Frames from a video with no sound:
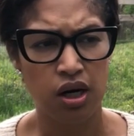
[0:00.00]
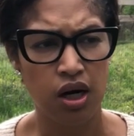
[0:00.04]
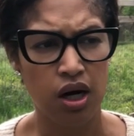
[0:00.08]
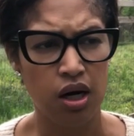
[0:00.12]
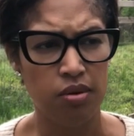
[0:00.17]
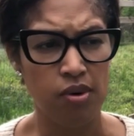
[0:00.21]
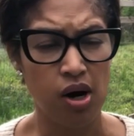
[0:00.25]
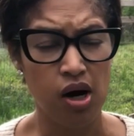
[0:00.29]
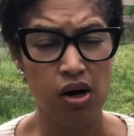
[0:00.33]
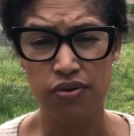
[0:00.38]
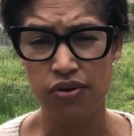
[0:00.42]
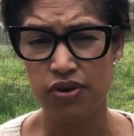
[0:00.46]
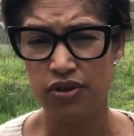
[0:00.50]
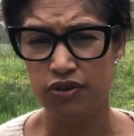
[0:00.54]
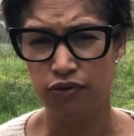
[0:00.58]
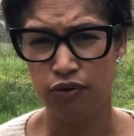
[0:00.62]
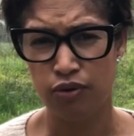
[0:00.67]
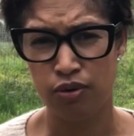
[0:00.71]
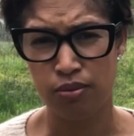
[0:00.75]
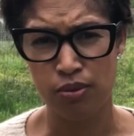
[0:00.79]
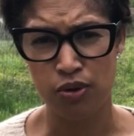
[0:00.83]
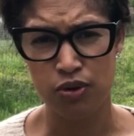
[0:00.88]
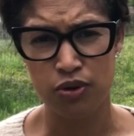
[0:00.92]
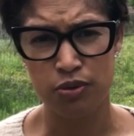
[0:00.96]
Um, all those
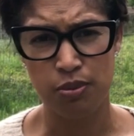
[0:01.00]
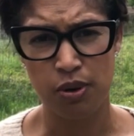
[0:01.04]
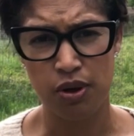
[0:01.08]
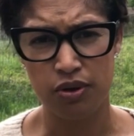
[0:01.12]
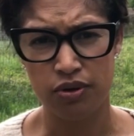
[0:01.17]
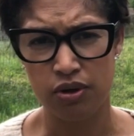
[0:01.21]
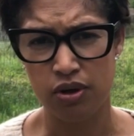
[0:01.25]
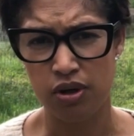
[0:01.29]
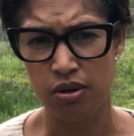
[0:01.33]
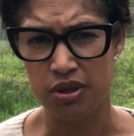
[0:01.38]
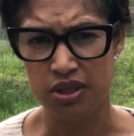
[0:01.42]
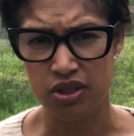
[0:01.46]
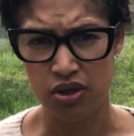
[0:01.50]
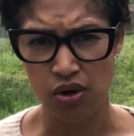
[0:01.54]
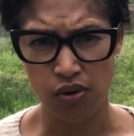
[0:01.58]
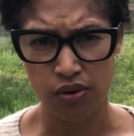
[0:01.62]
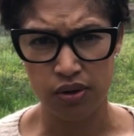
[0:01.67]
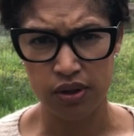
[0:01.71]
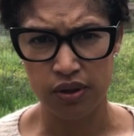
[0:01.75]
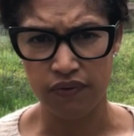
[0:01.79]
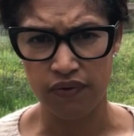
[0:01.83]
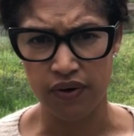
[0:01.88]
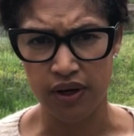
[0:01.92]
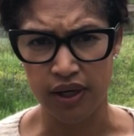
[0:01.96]
for the most part, they're gonna be
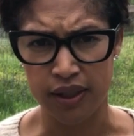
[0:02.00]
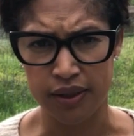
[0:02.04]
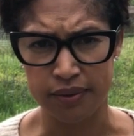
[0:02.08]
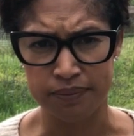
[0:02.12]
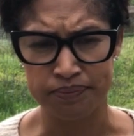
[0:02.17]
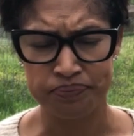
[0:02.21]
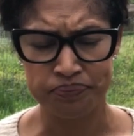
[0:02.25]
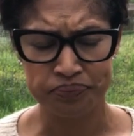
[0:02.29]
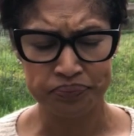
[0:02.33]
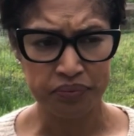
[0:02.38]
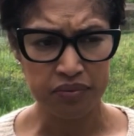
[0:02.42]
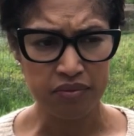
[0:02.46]
totally fine.